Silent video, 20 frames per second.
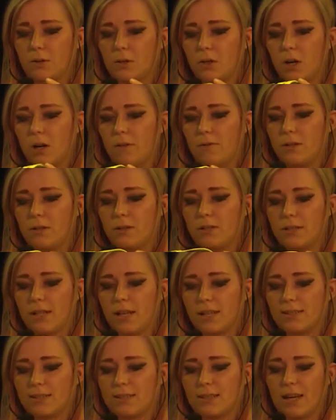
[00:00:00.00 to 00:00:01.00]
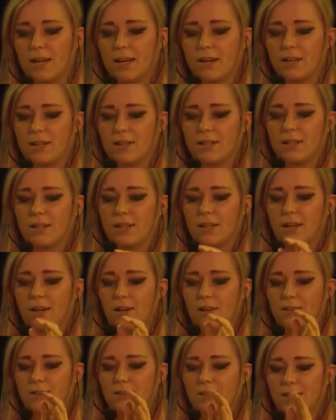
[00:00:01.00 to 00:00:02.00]
cover the next layer
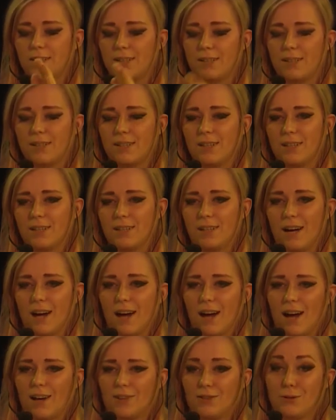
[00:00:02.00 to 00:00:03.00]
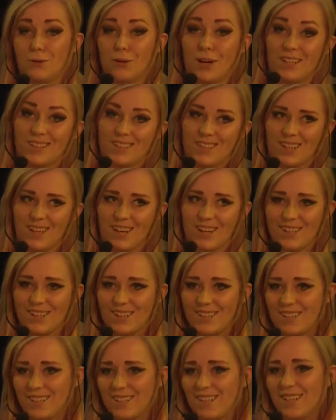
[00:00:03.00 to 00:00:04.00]
on the undried
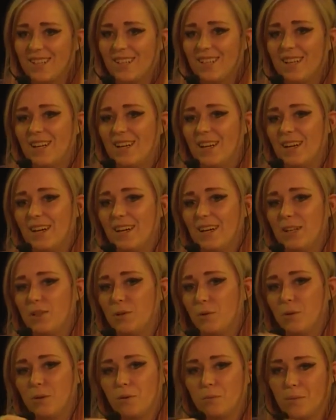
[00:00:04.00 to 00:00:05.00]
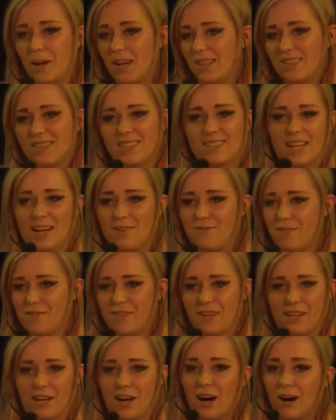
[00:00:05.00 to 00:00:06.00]
layer, you will mess
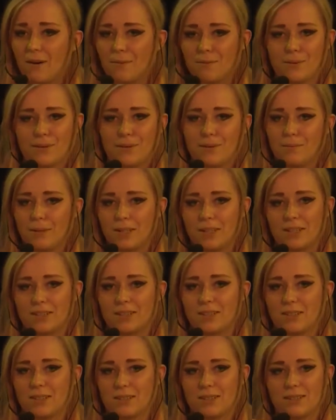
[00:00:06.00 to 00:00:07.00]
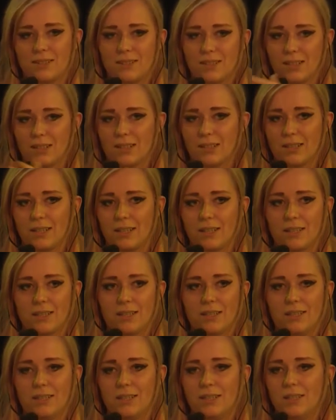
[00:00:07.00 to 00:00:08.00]
everything up, because it's still in
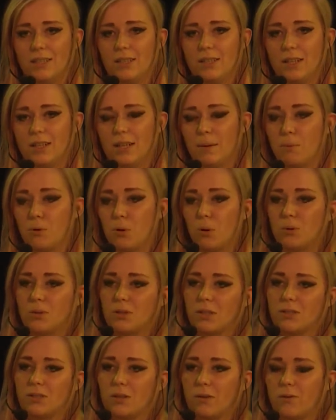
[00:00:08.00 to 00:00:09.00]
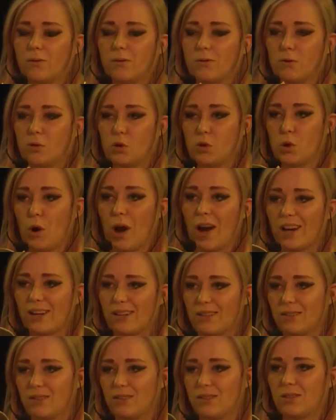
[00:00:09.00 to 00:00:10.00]
a process of
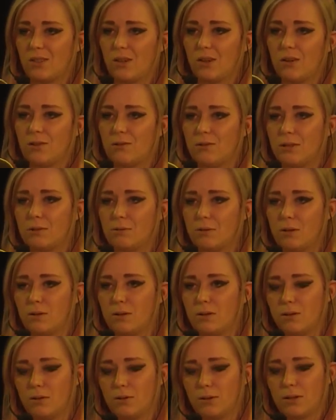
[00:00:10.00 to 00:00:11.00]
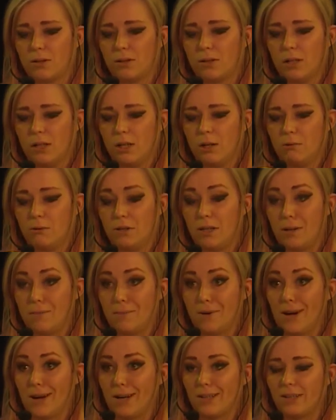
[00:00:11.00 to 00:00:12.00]
drying, so it will look really
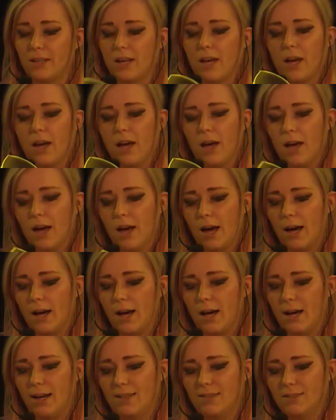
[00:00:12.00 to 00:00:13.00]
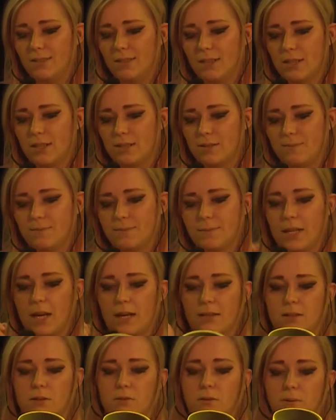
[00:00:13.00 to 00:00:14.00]
bad. And
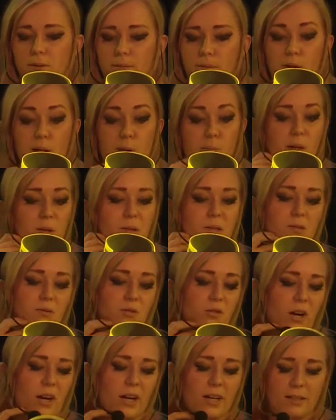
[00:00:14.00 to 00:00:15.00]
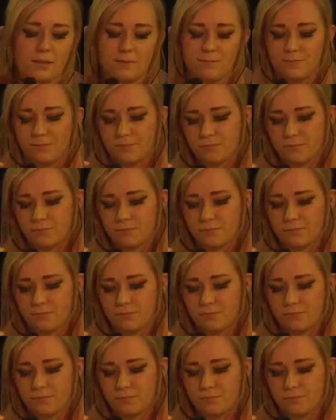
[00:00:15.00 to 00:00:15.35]
yeah, so remember about drying.